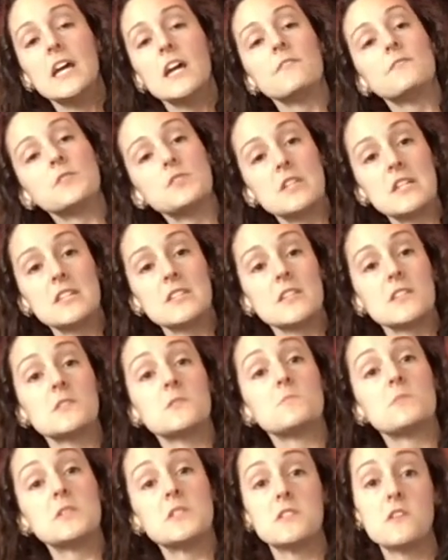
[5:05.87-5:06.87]
If there's anything
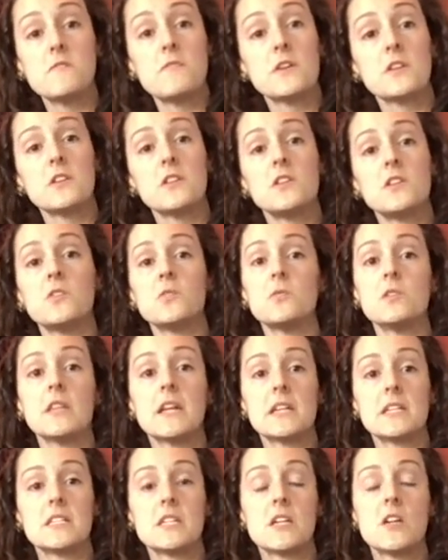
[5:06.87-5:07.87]
specifically you would
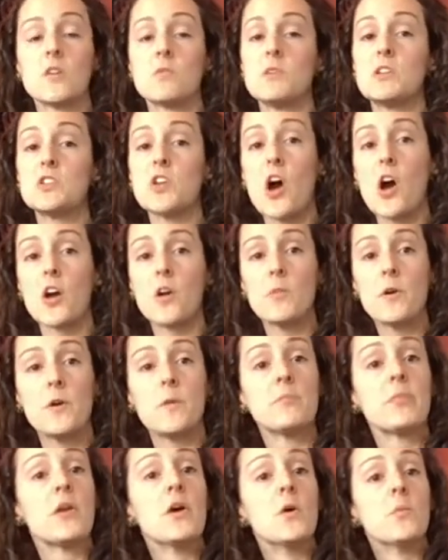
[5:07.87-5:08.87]
like to hear me talk
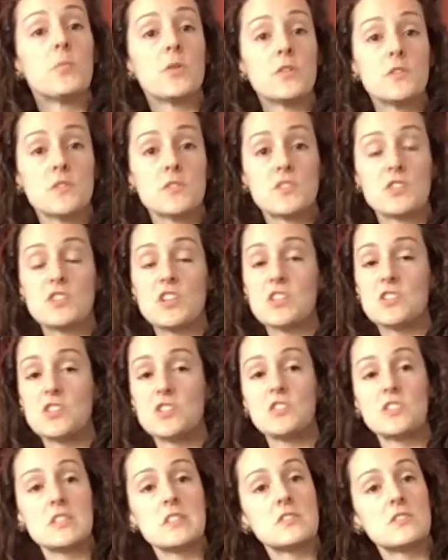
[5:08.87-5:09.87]
about, put those
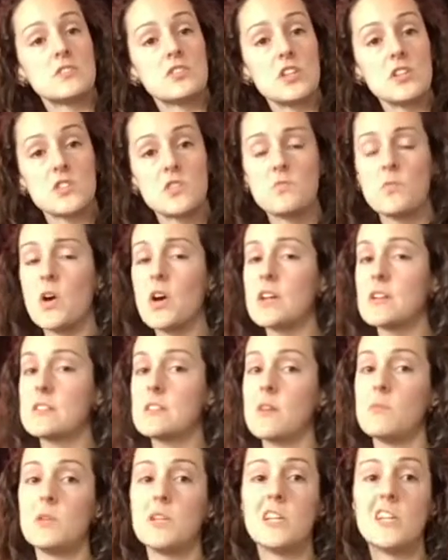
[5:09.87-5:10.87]
suggestions in the suggestion box,
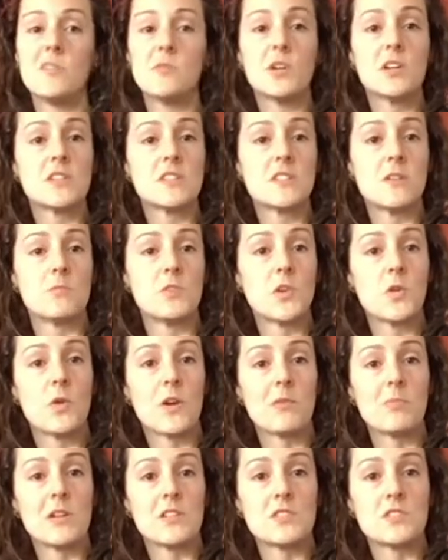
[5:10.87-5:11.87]
send me an email, send me a
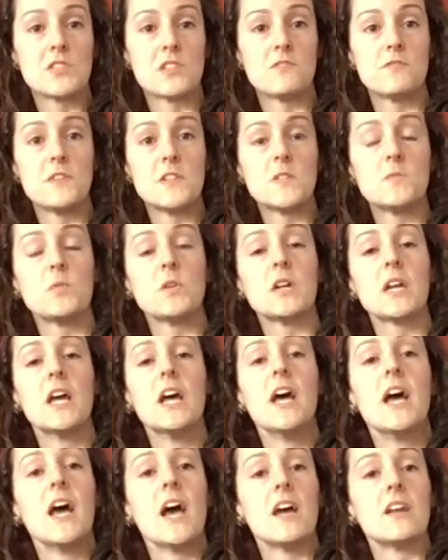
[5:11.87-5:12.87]
quick message on Facebook,
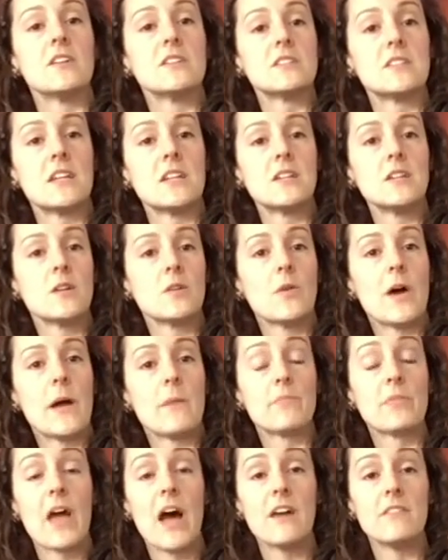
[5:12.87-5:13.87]
and I'll send it your
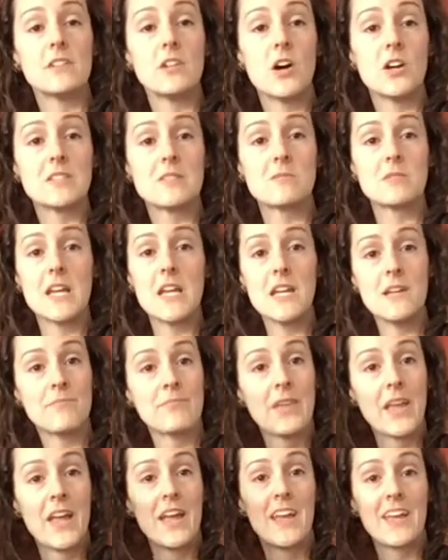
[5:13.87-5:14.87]
way. Have an awesome
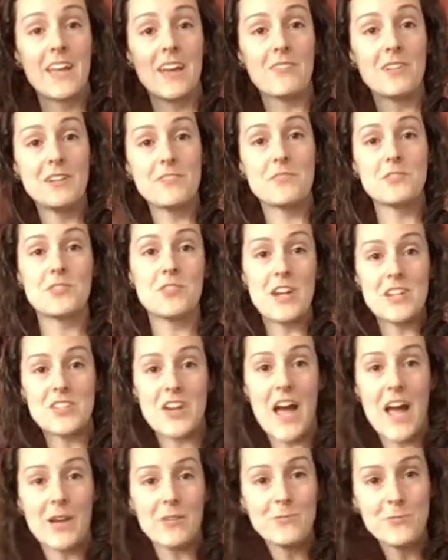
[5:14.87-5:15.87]
day. Get ready for the dry
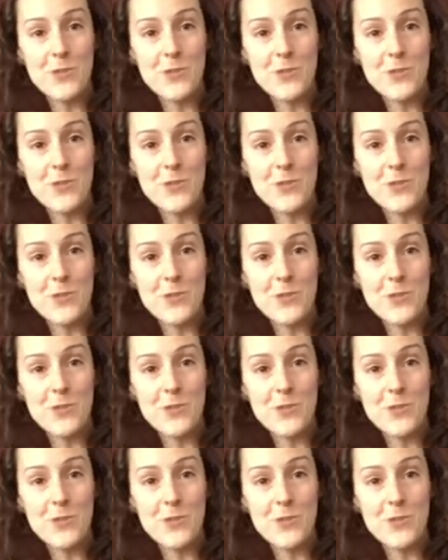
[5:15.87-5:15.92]
try.